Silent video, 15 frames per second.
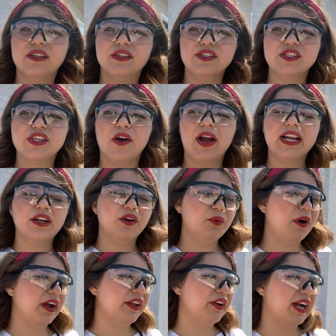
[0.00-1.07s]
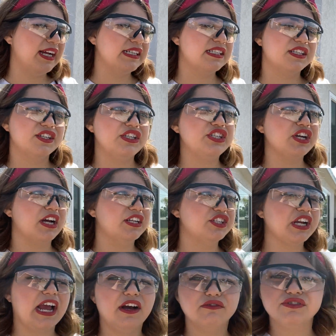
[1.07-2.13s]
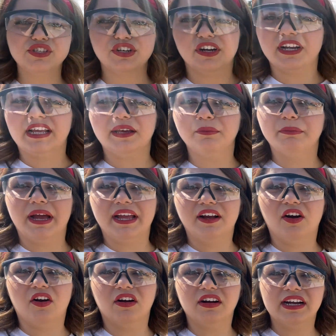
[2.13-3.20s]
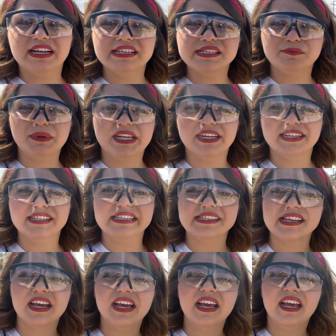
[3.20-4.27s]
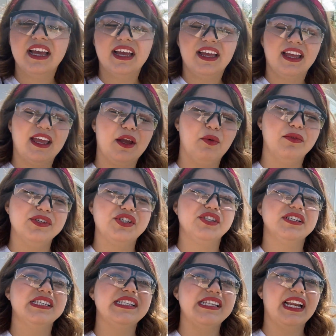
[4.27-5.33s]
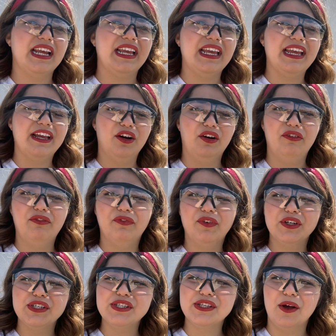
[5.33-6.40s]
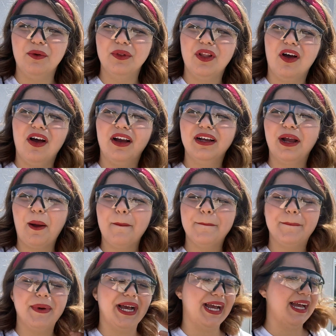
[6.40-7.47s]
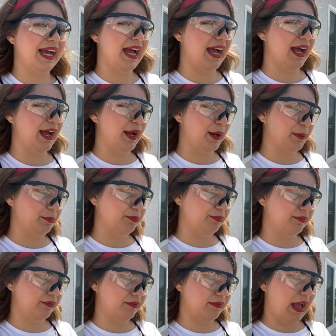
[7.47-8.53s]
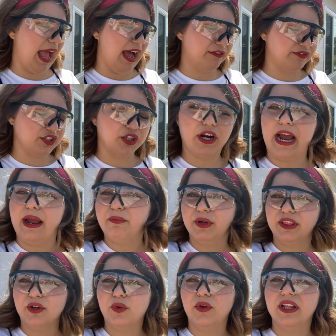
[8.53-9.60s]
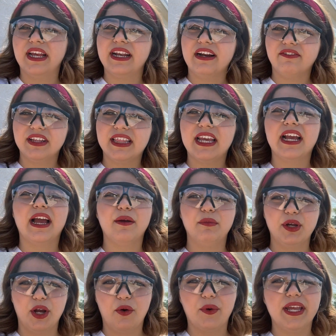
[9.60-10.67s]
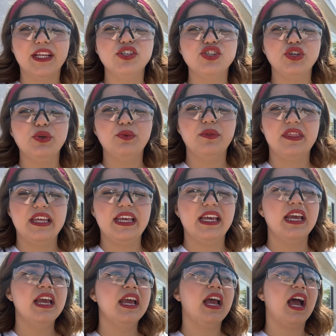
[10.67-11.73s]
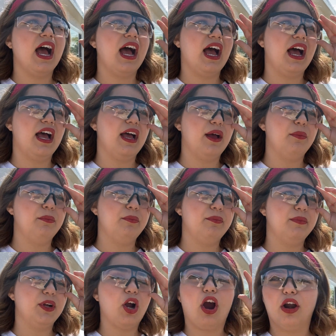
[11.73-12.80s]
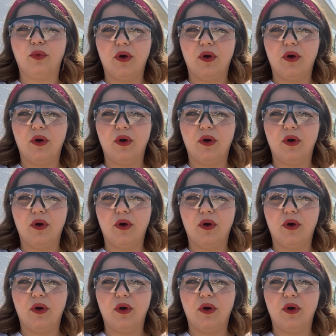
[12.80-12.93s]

So I don't want you guys to judge how dirty my car is, because it was just sitting here for so long. But after I put the coolant and everything, I'm going to the car